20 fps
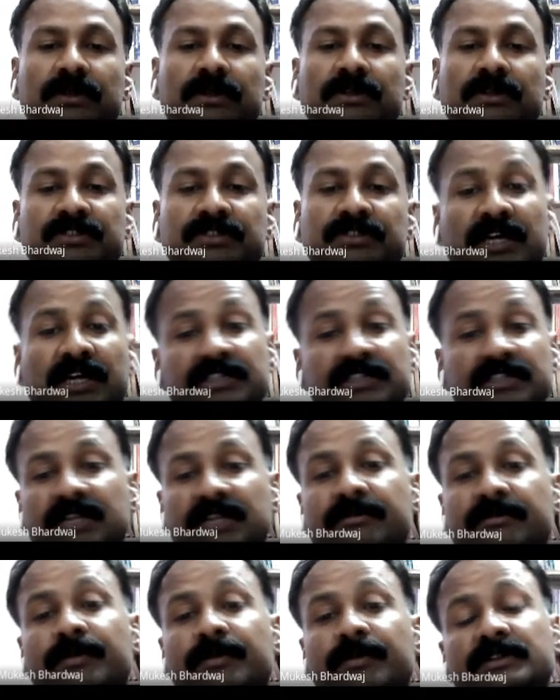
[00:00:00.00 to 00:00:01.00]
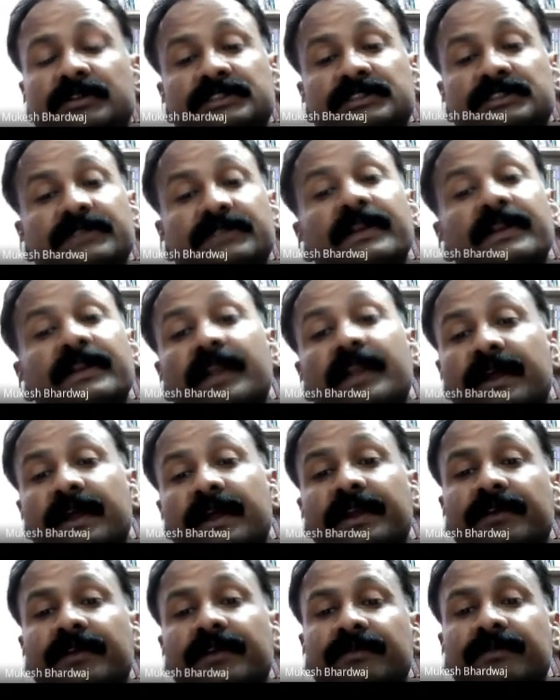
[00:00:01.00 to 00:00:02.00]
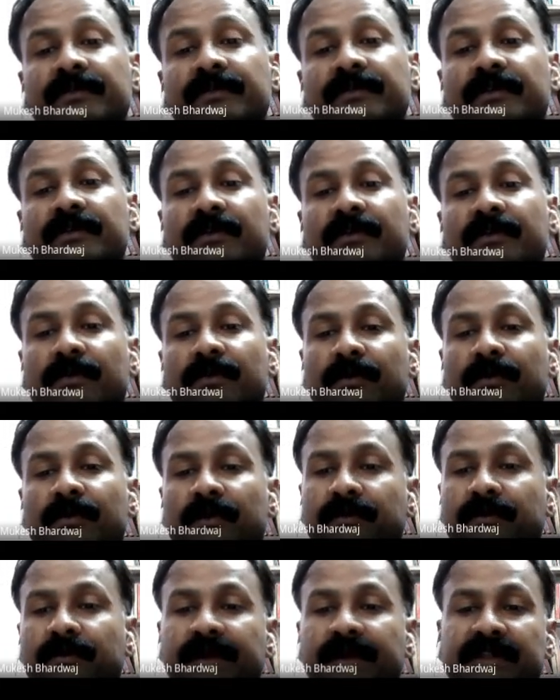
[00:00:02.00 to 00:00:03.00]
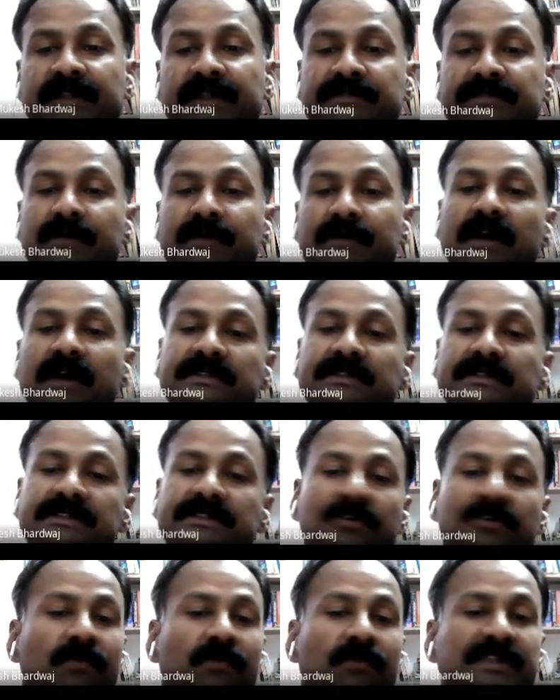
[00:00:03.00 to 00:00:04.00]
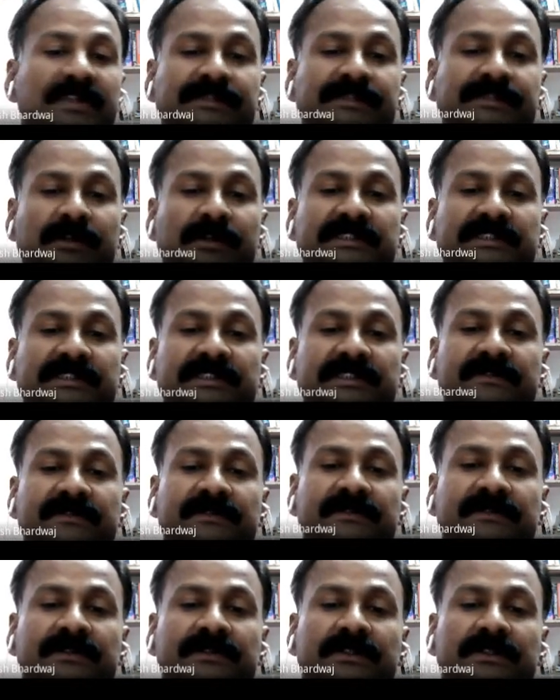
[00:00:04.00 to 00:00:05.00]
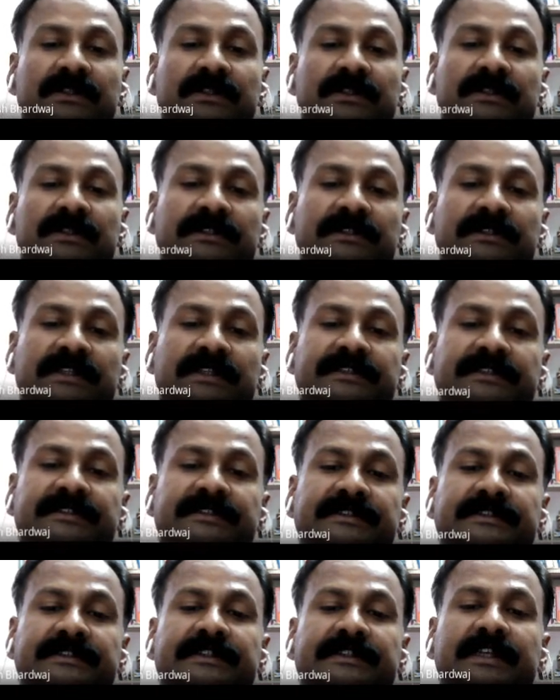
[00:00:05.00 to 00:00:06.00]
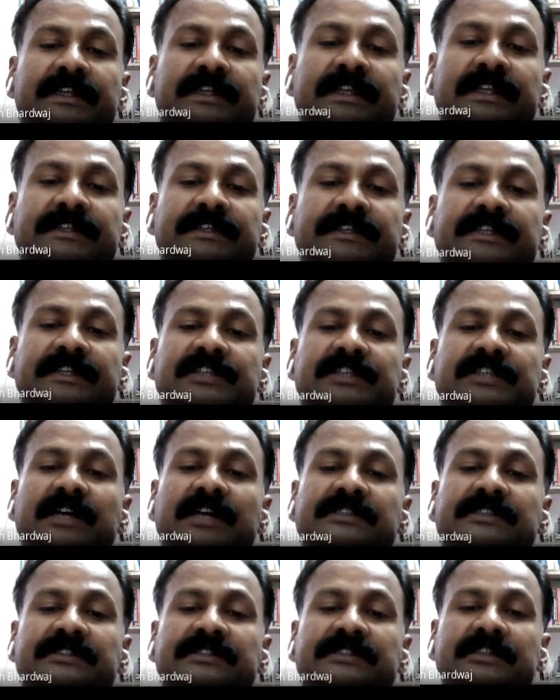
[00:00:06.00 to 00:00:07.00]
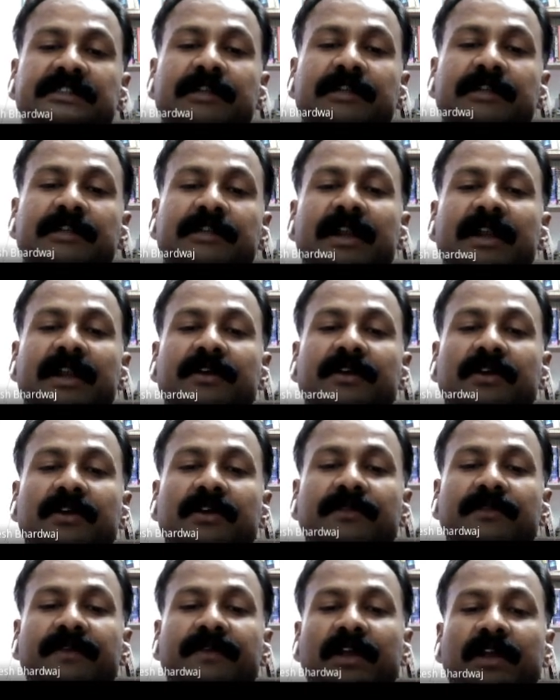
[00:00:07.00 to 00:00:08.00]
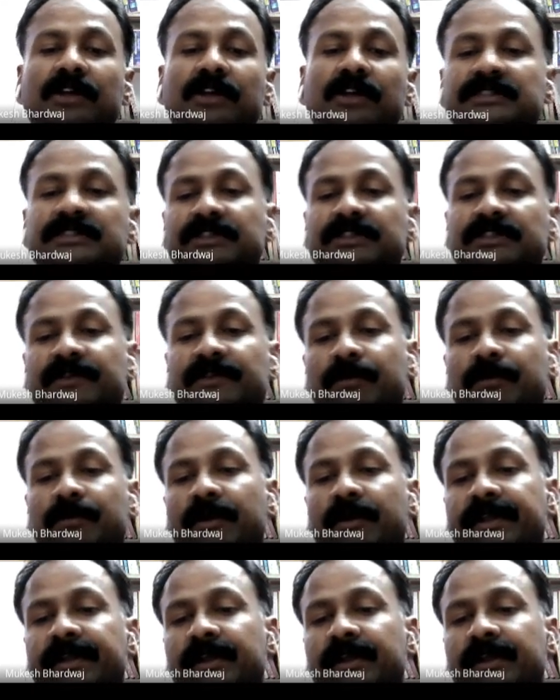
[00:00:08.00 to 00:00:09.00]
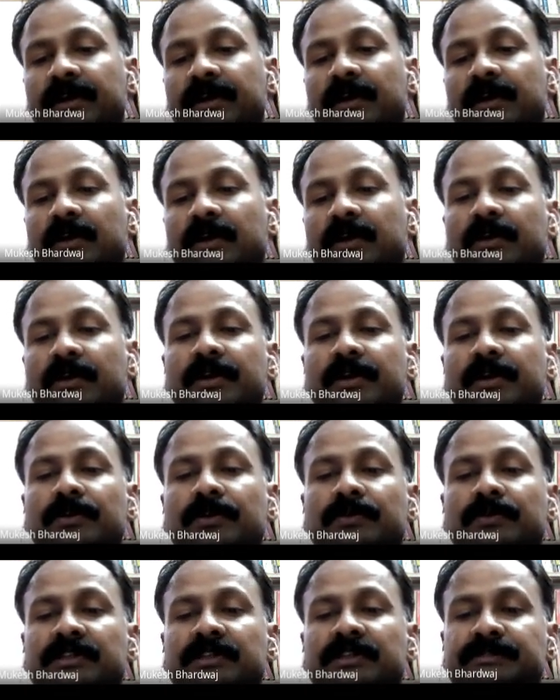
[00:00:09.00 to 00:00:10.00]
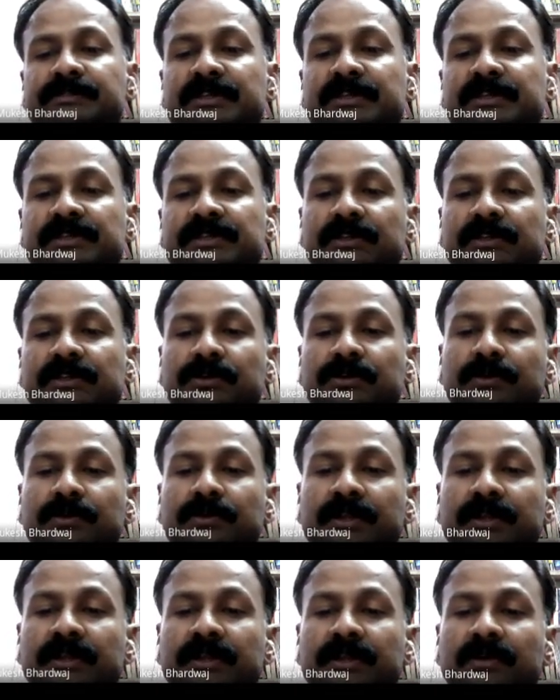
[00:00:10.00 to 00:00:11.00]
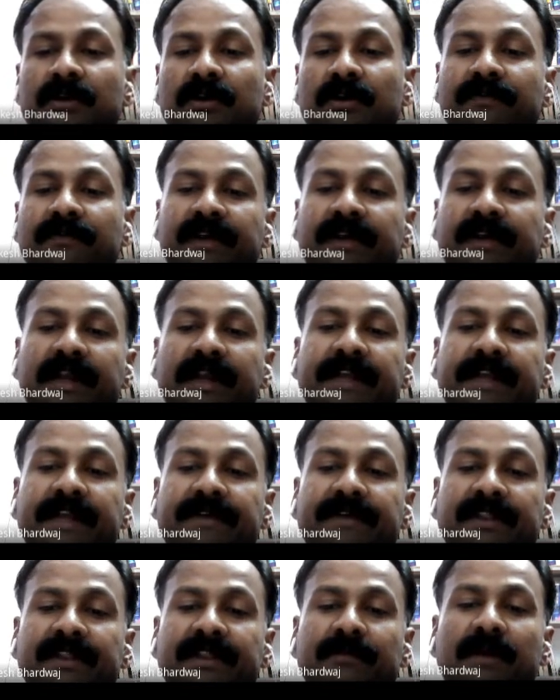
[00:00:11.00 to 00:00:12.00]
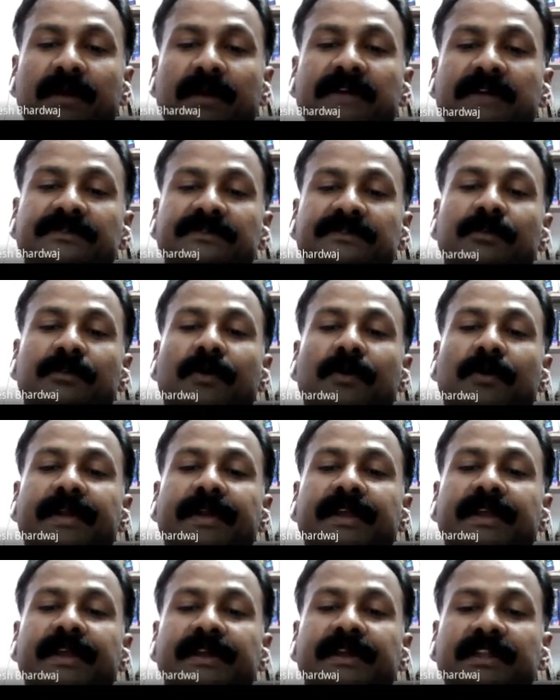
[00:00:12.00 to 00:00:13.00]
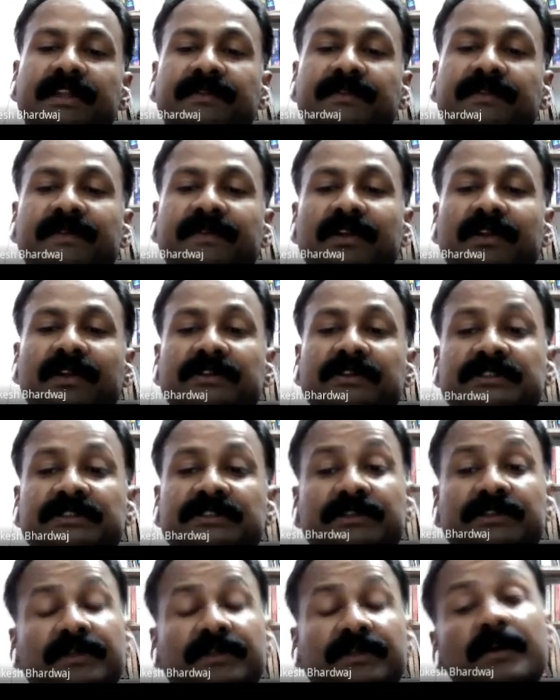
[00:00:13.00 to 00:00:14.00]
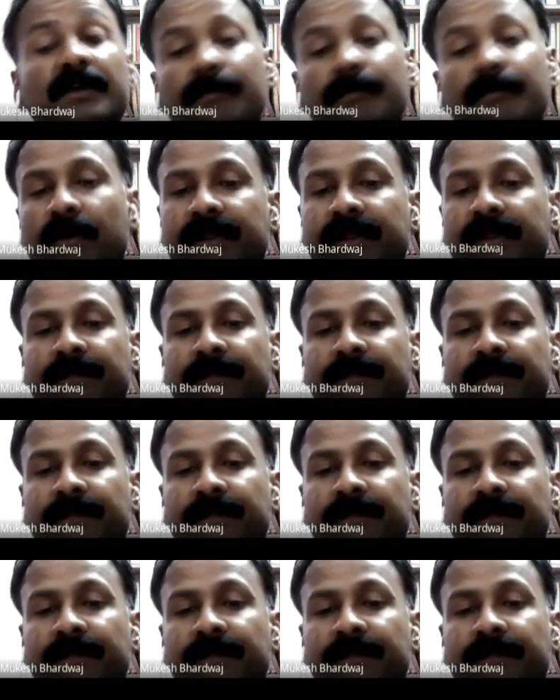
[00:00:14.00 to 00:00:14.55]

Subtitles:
Charge can be positive and negative, whereas mass is always positive. The electric charge is independent of the velocity of the body. According to the special theory of relativity, the mass of the body increases with velocity of the body.